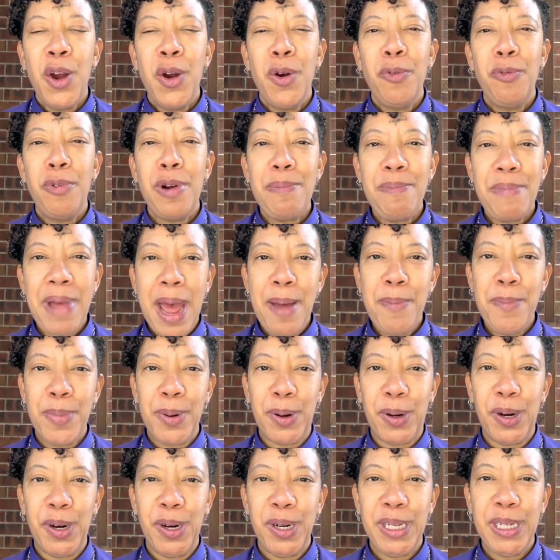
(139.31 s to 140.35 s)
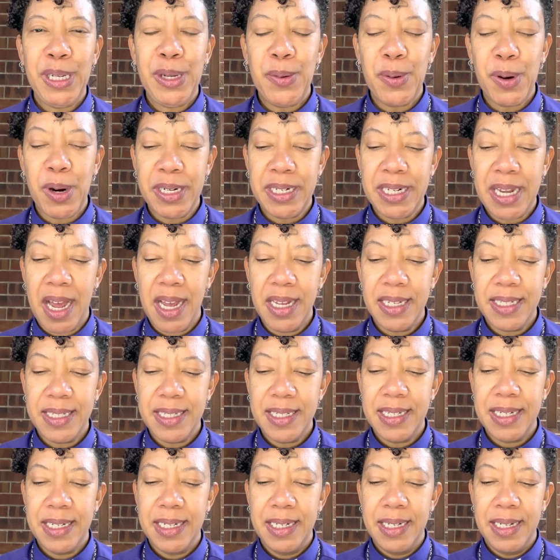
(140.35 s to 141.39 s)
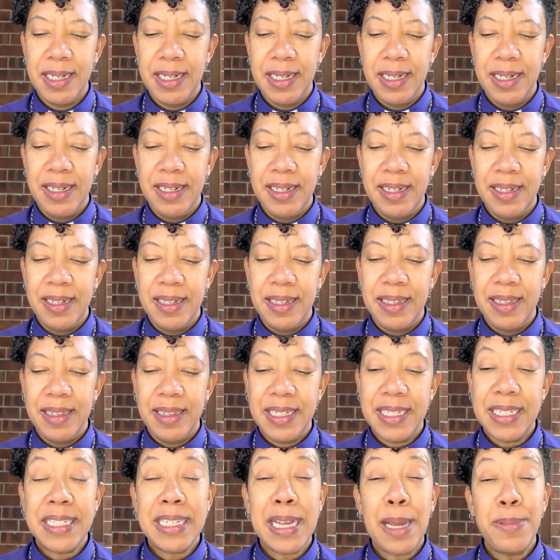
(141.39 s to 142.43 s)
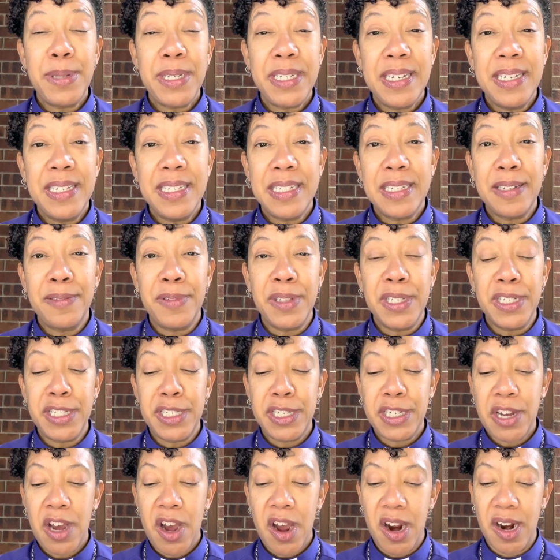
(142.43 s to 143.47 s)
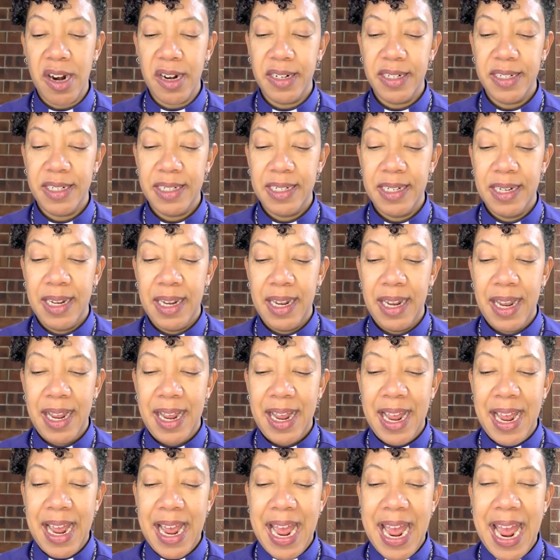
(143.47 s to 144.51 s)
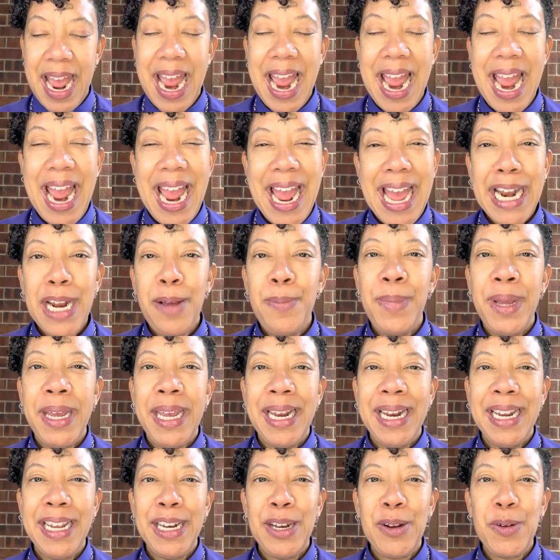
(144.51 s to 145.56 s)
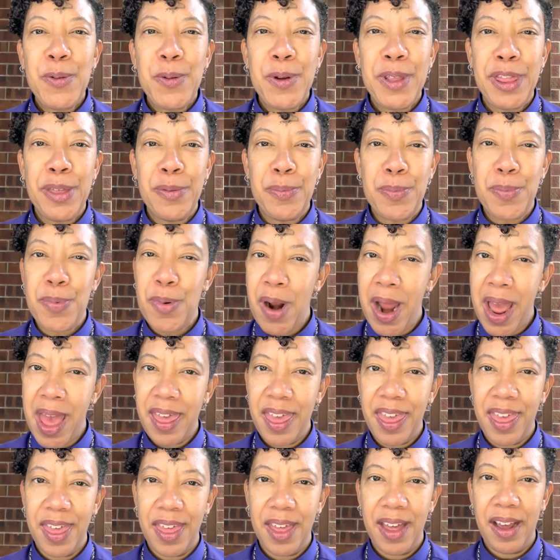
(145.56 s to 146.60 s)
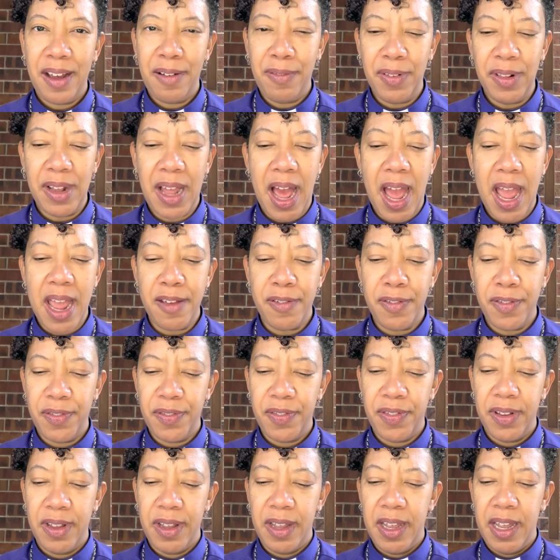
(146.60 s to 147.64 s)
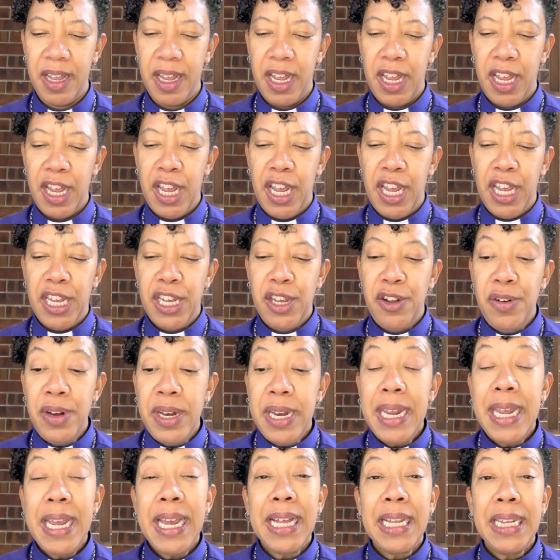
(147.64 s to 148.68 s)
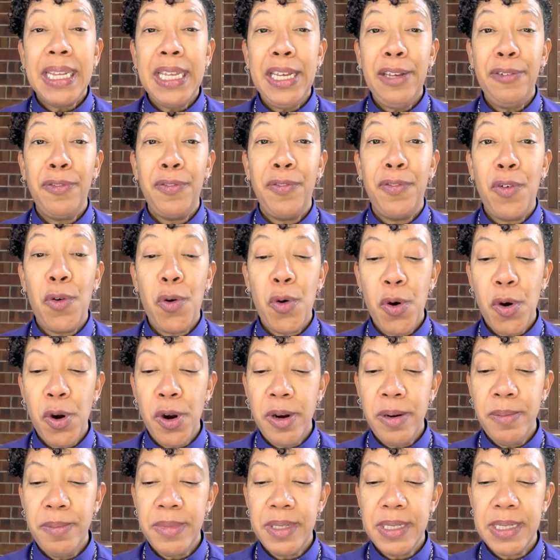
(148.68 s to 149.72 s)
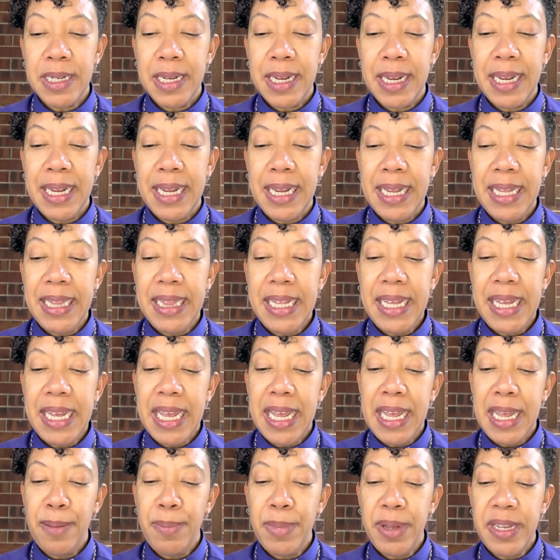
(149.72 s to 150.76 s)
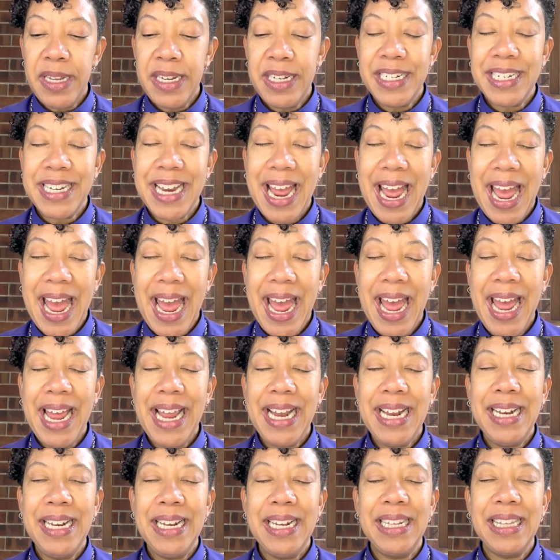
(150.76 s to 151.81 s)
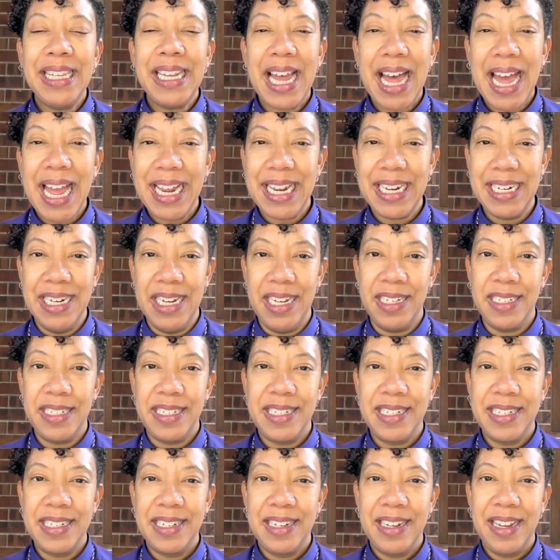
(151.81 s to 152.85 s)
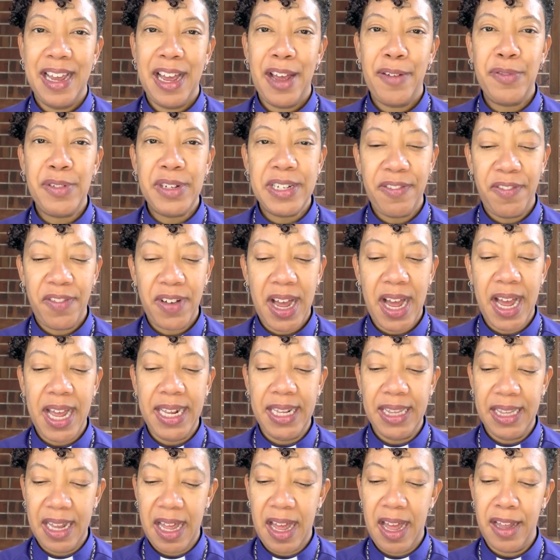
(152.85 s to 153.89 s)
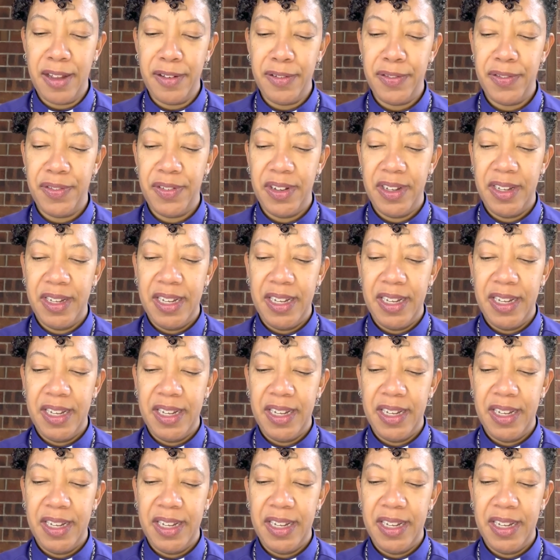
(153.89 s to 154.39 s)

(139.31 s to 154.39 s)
"Remember, you are dust, the substance of the stars, animated with the breath of life, uniquely formed in the image and likeness of divine love.